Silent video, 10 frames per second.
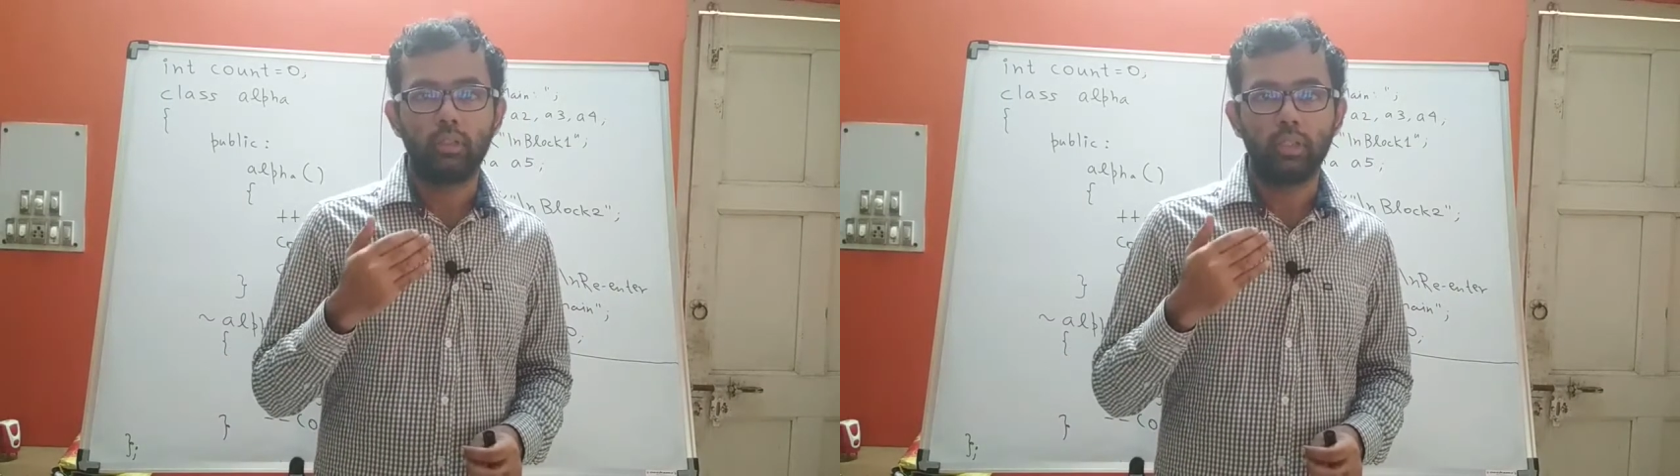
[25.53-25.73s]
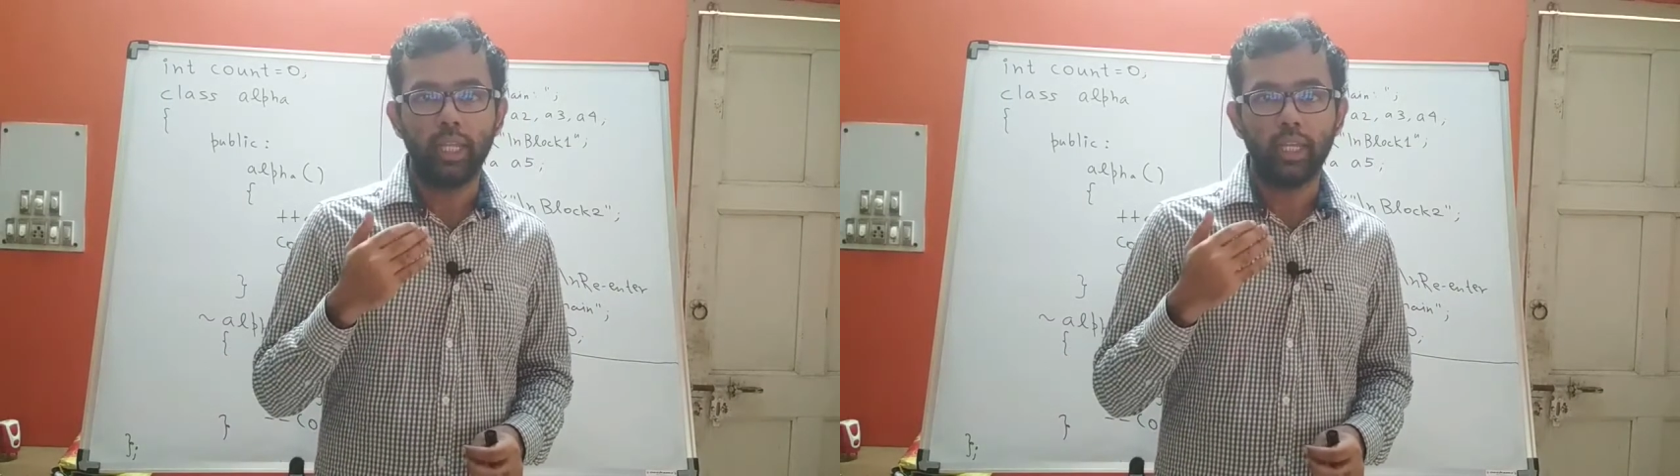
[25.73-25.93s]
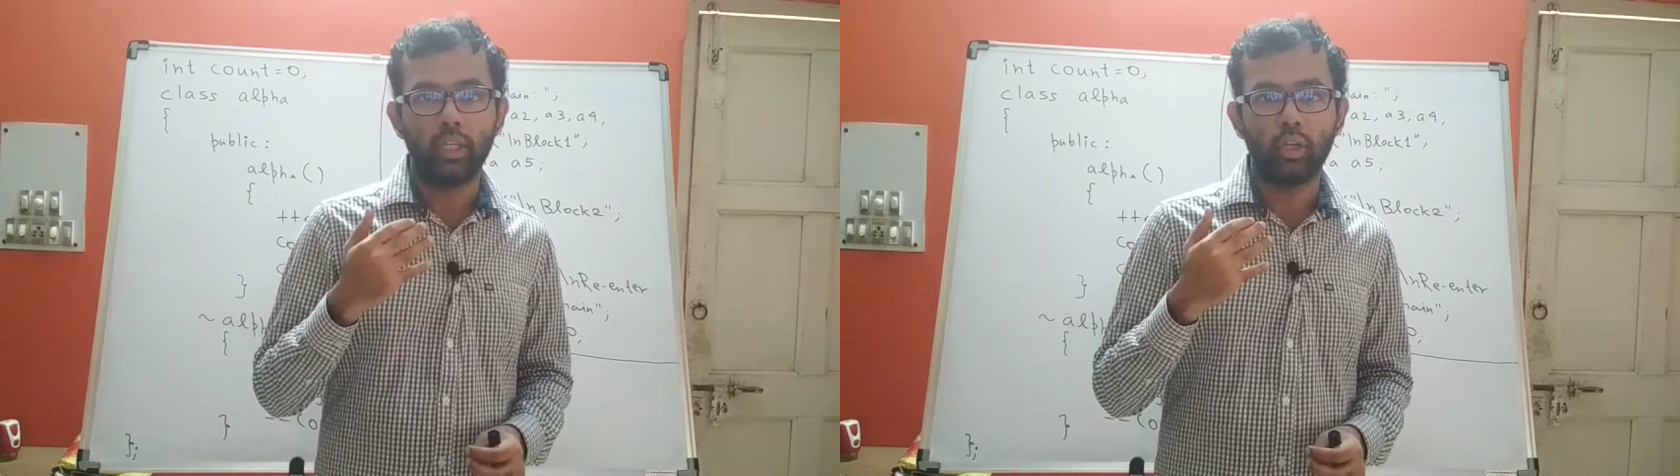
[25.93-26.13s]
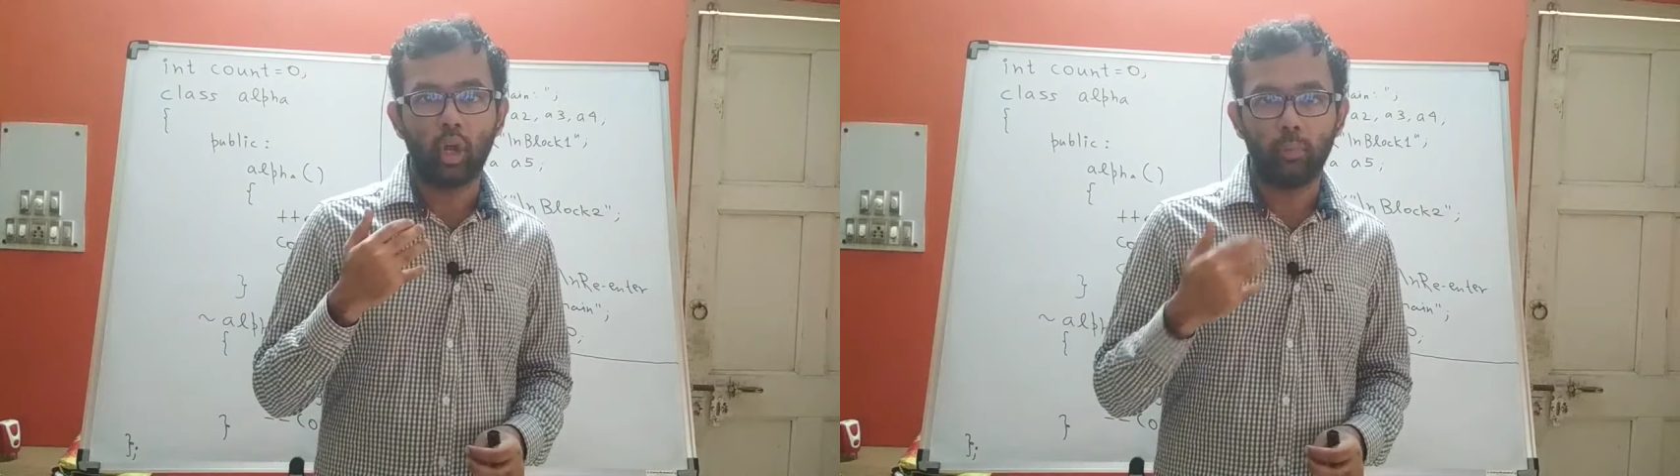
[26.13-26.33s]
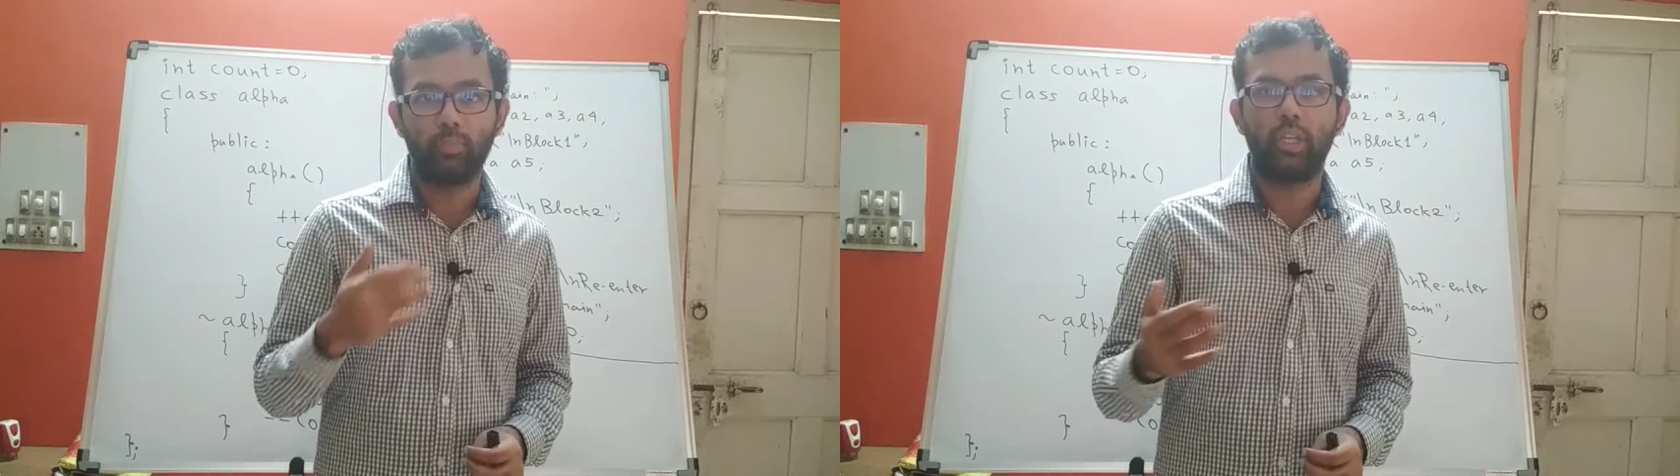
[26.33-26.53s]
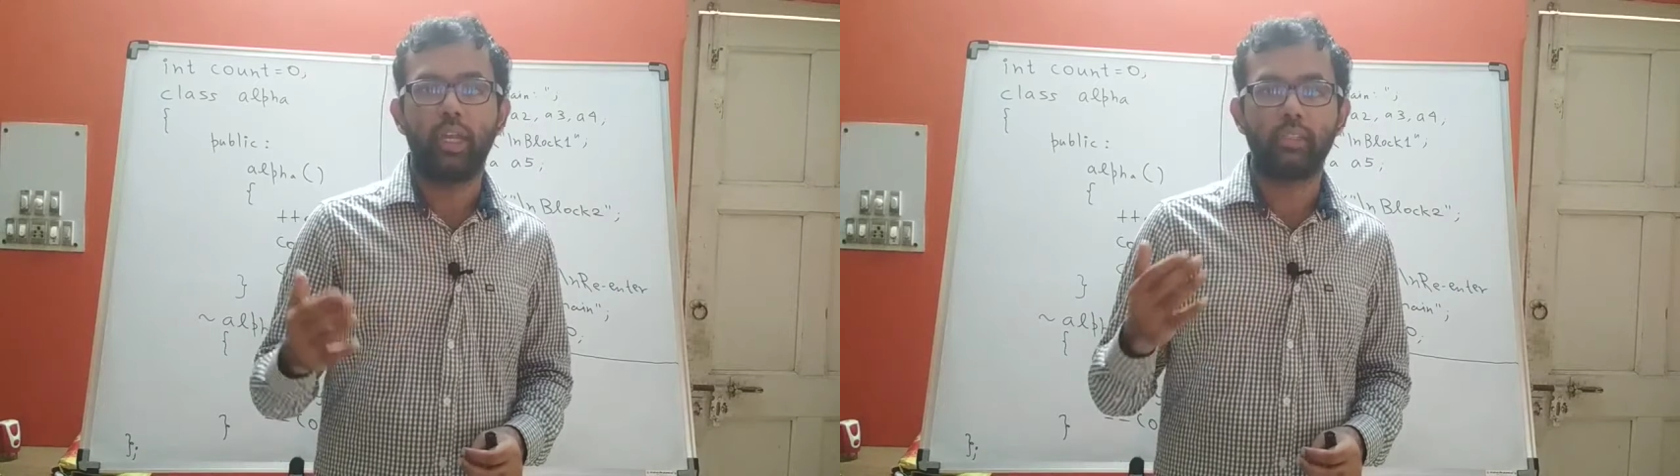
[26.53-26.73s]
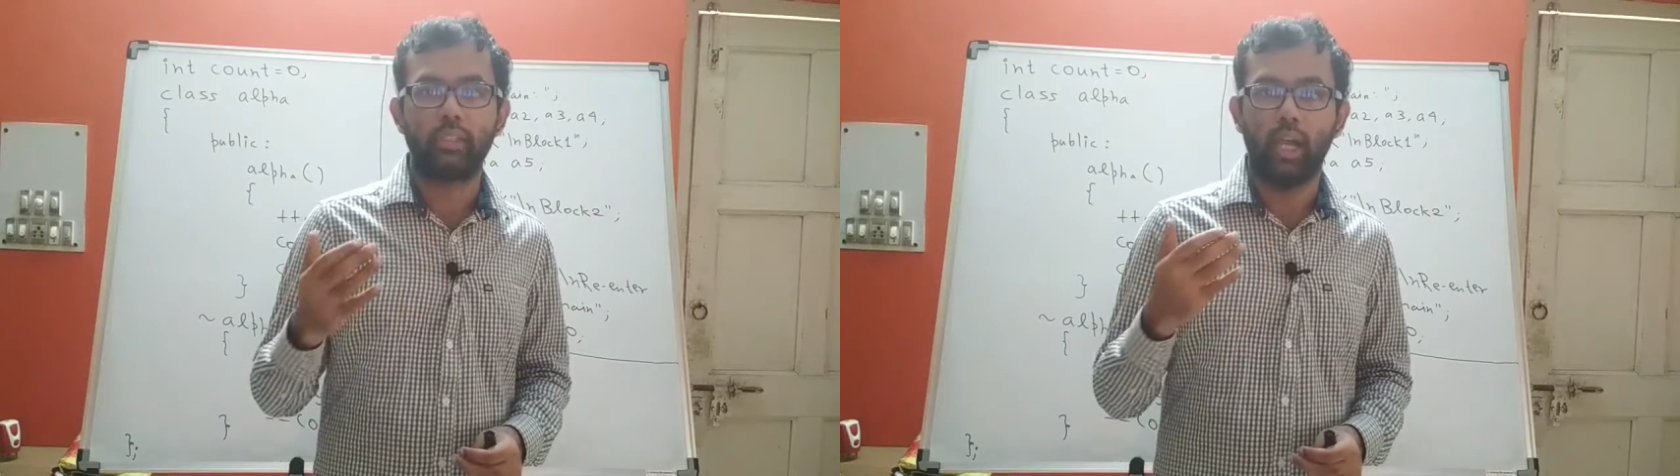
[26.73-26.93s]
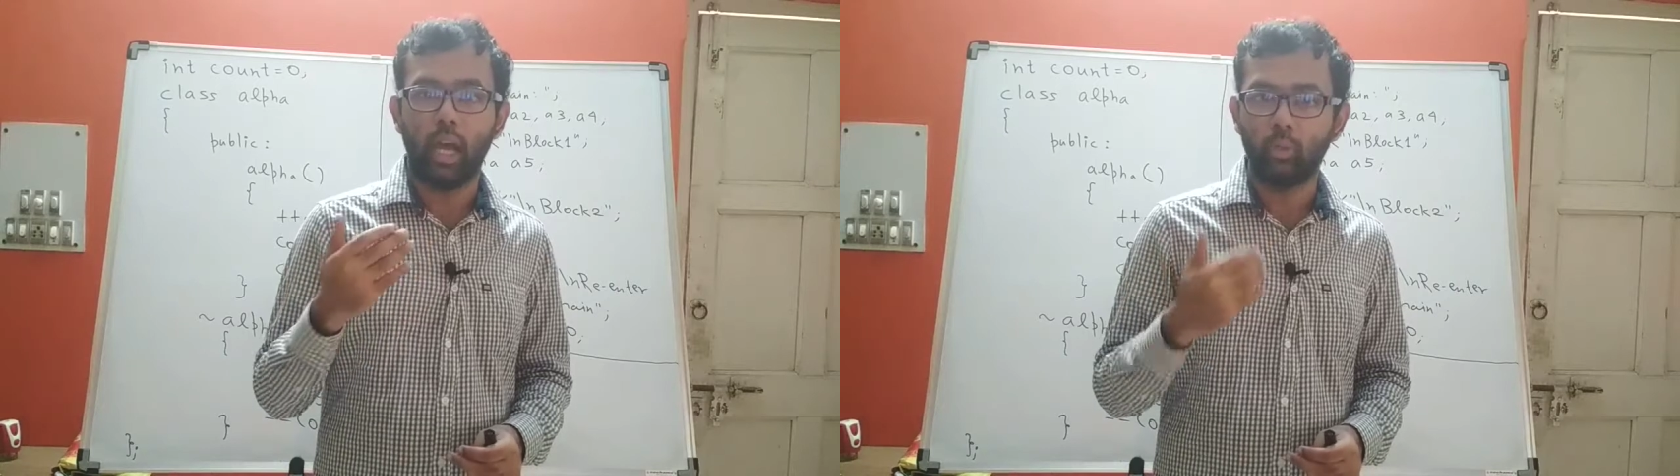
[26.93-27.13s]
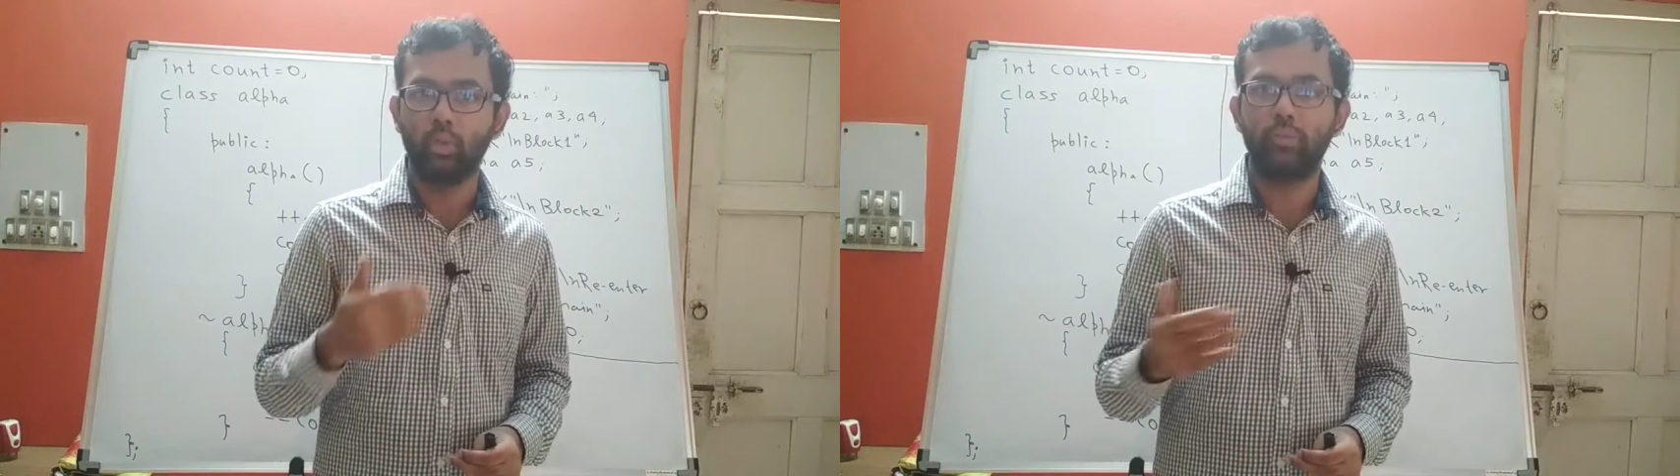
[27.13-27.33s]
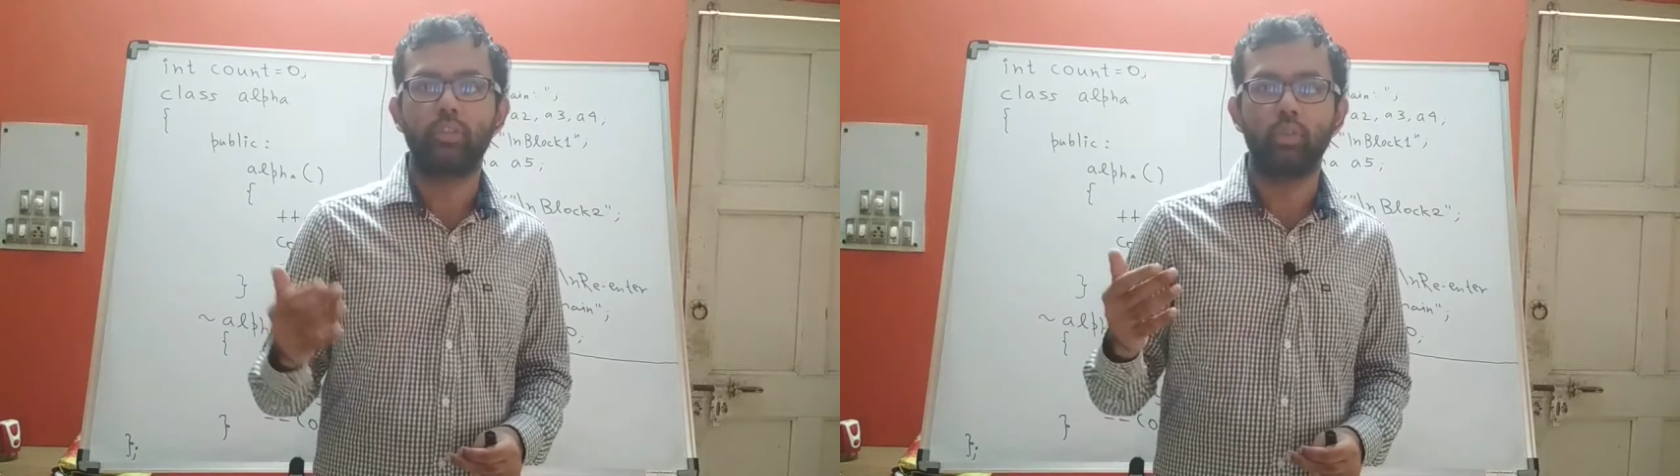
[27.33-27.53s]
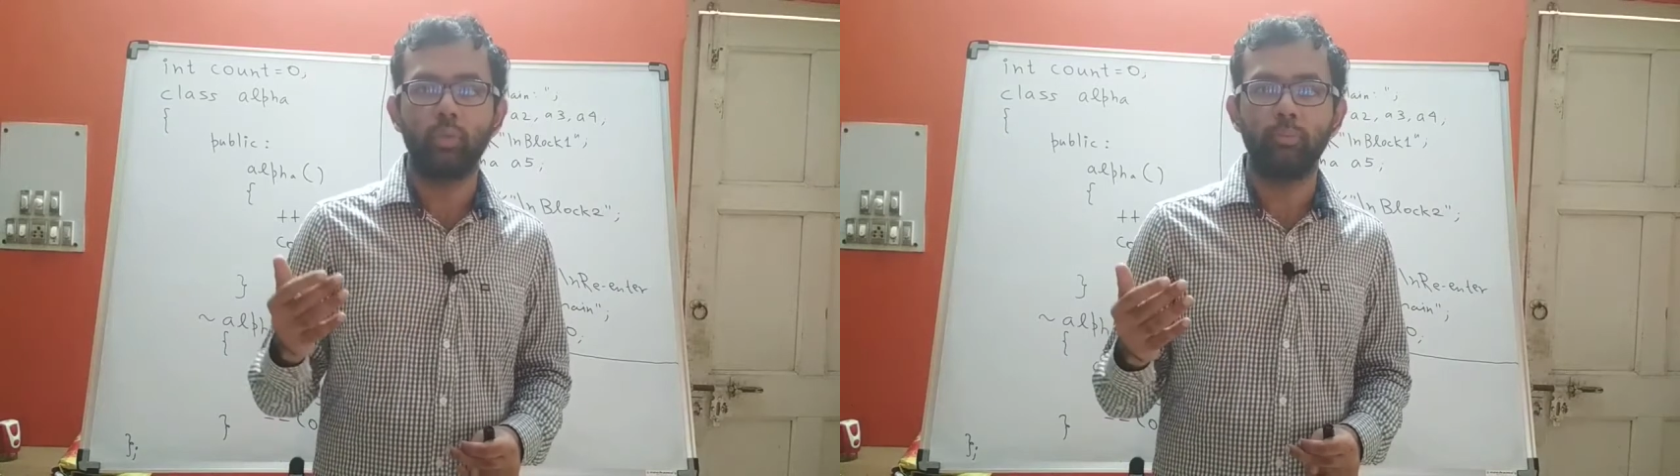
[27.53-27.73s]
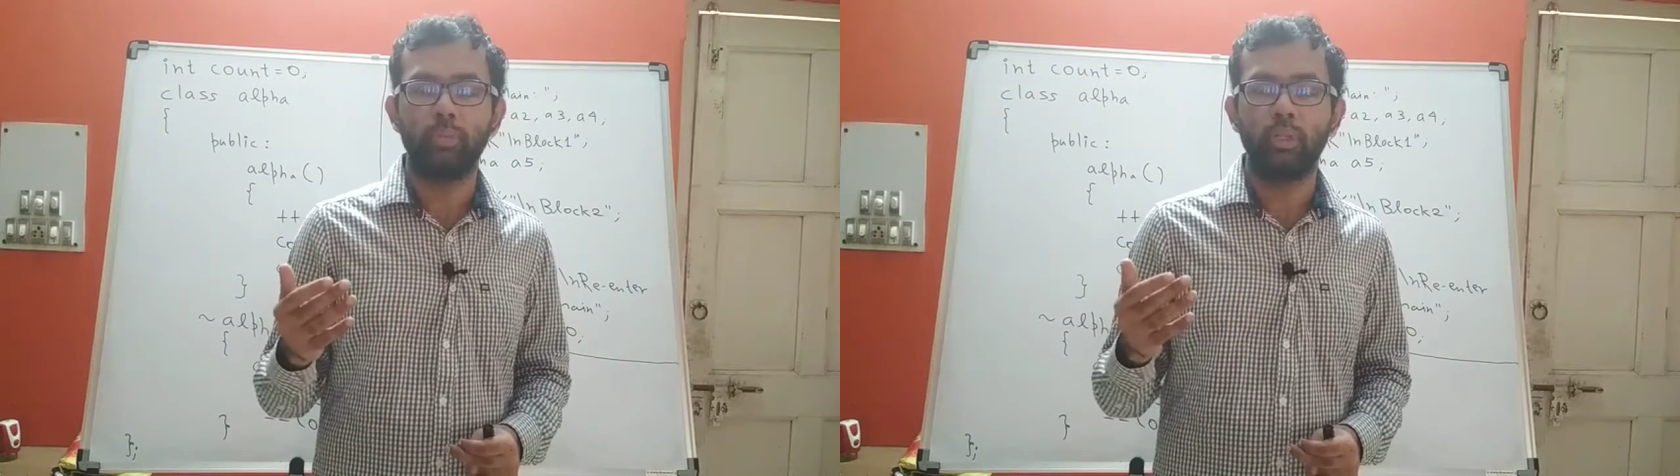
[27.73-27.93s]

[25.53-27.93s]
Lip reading: take your objects out of scope